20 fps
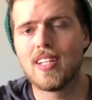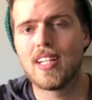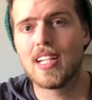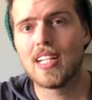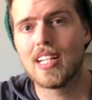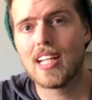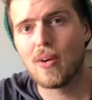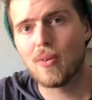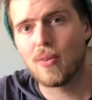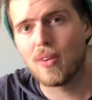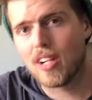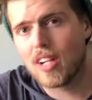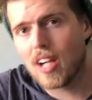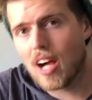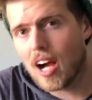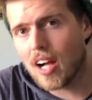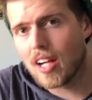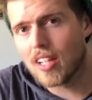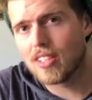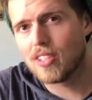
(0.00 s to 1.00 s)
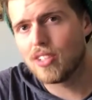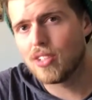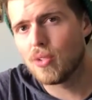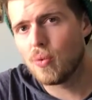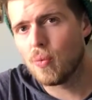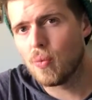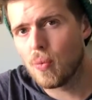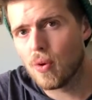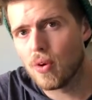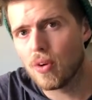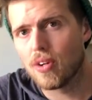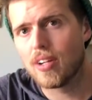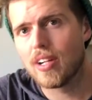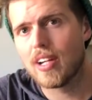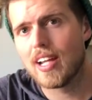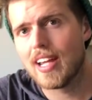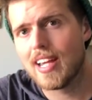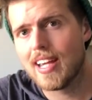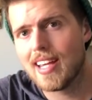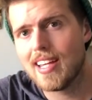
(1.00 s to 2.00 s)
and allow God to
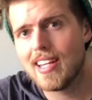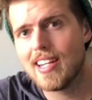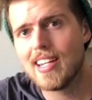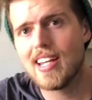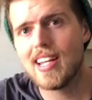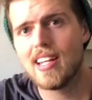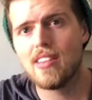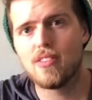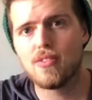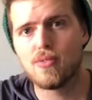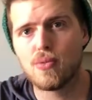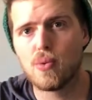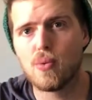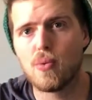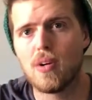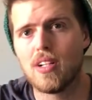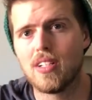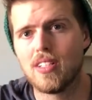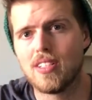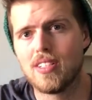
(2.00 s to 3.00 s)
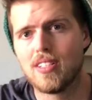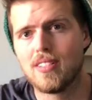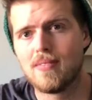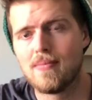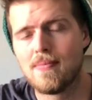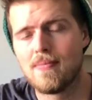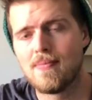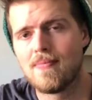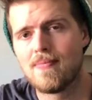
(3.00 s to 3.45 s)
work in and through us.